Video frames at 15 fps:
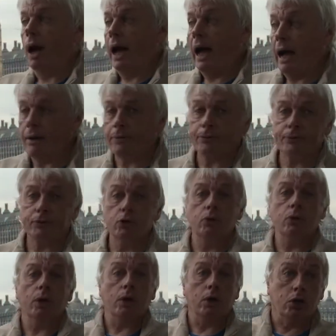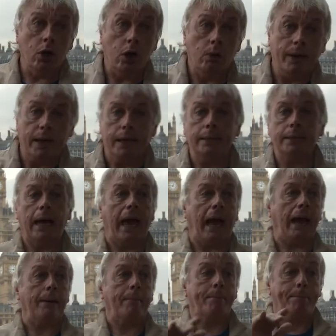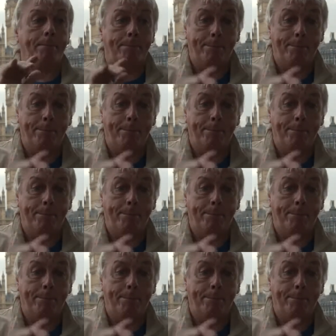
have to go in and